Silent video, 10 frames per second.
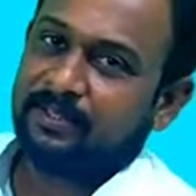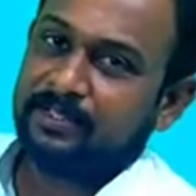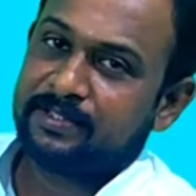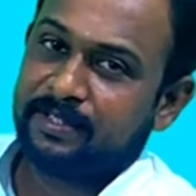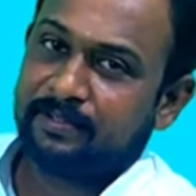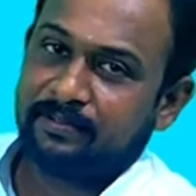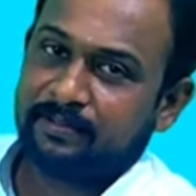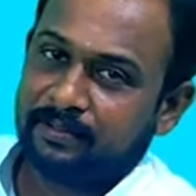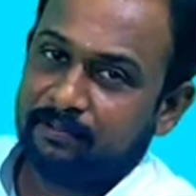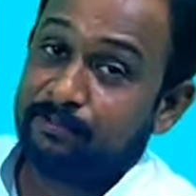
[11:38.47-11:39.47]
You can see here,
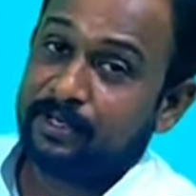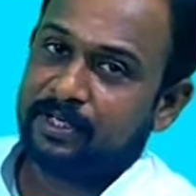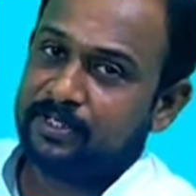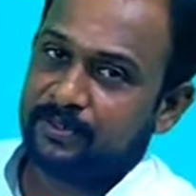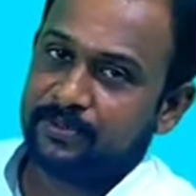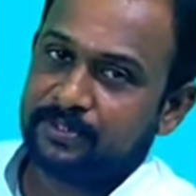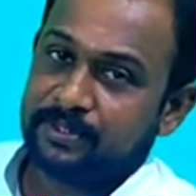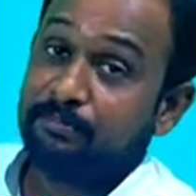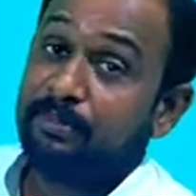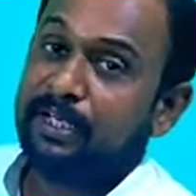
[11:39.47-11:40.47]
were is
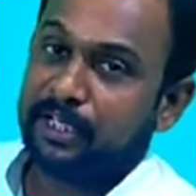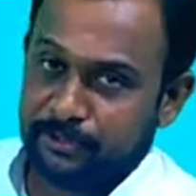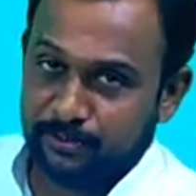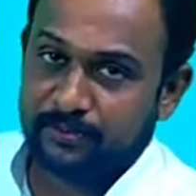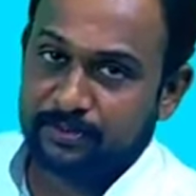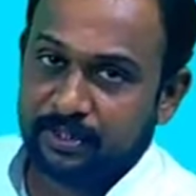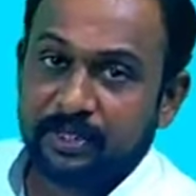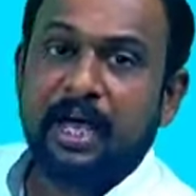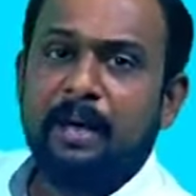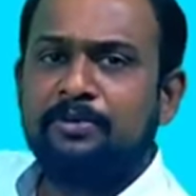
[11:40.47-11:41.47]
used, being is used.
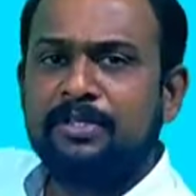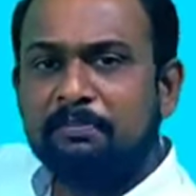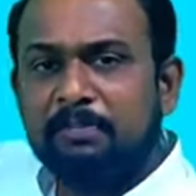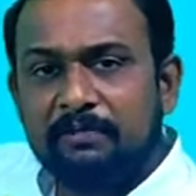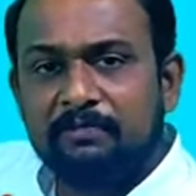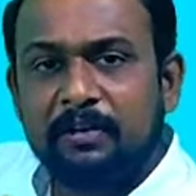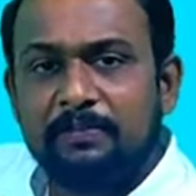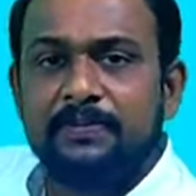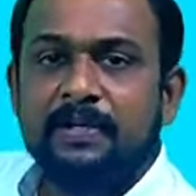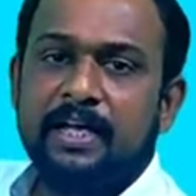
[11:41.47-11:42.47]
I am using be
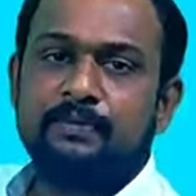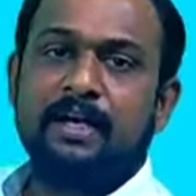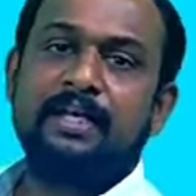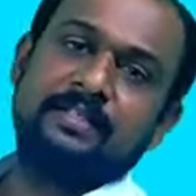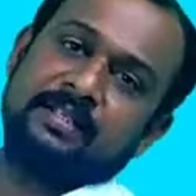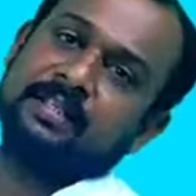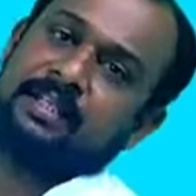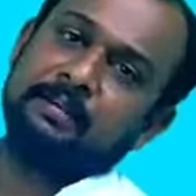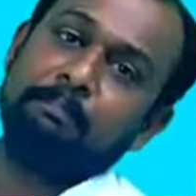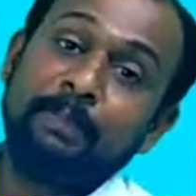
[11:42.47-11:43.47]
verbs as well as
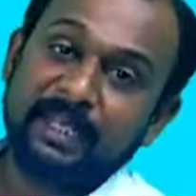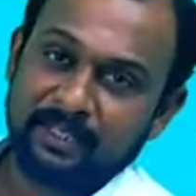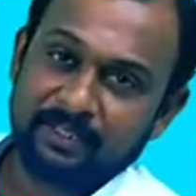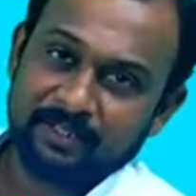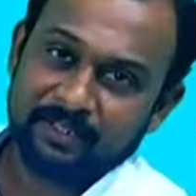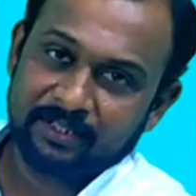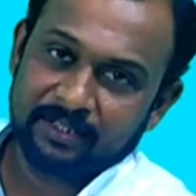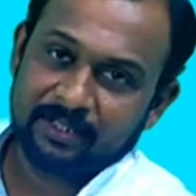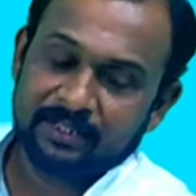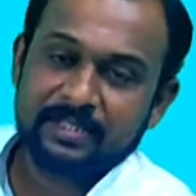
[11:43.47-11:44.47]
being.
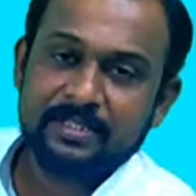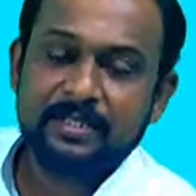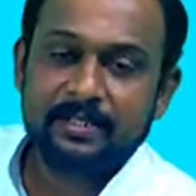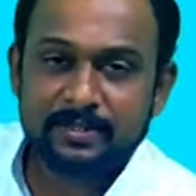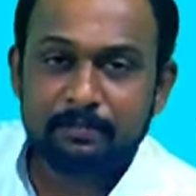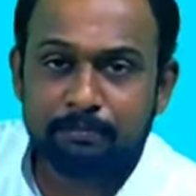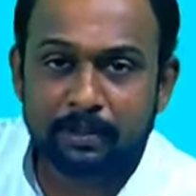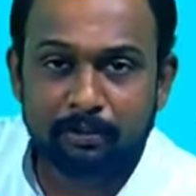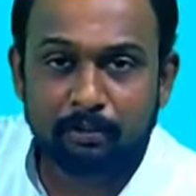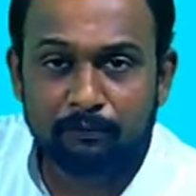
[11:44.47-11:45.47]
This is a
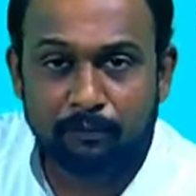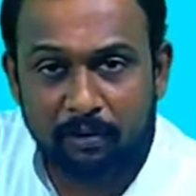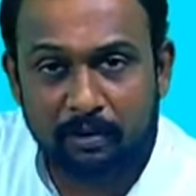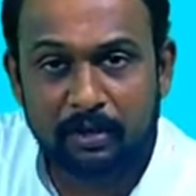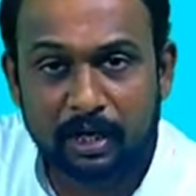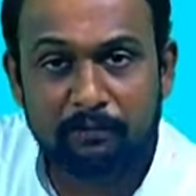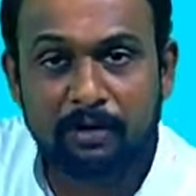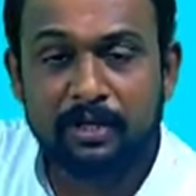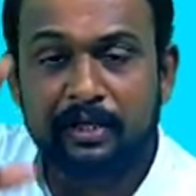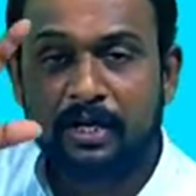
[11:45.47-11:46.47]
simple rule for
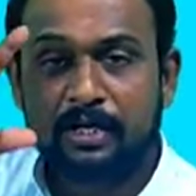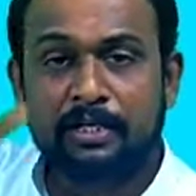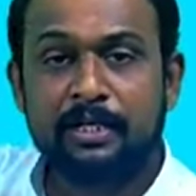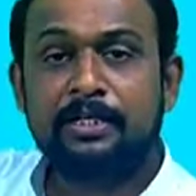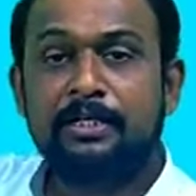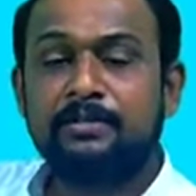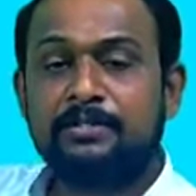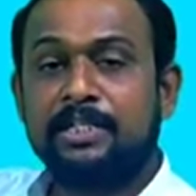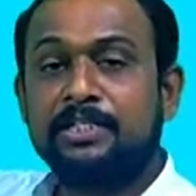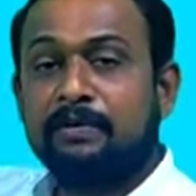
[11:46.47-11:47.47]
converting a
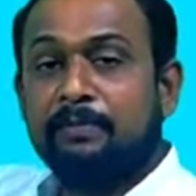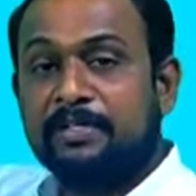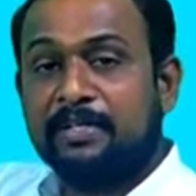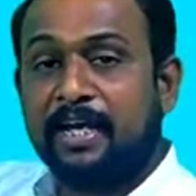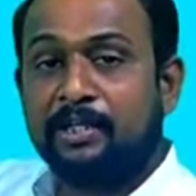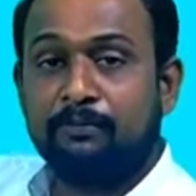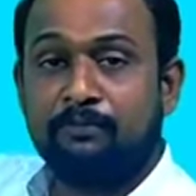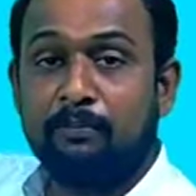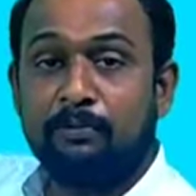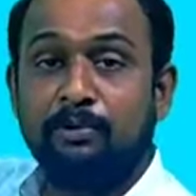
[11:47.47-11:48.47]
continuous tense from its
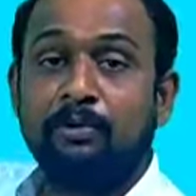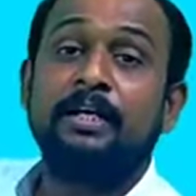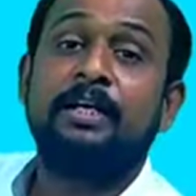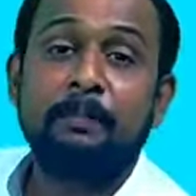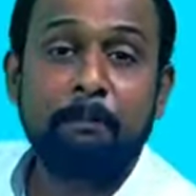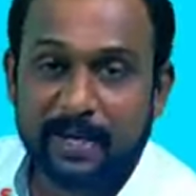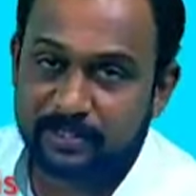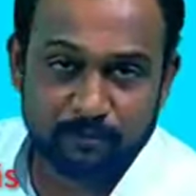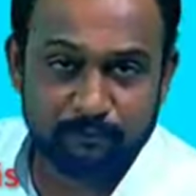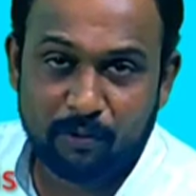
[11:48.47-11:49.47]
active form to
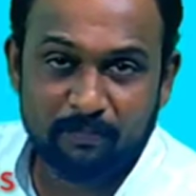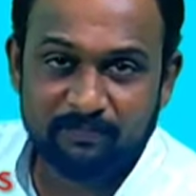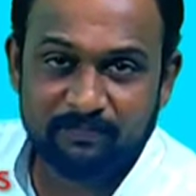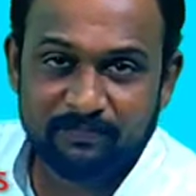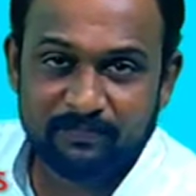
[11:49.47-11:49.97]
passive form.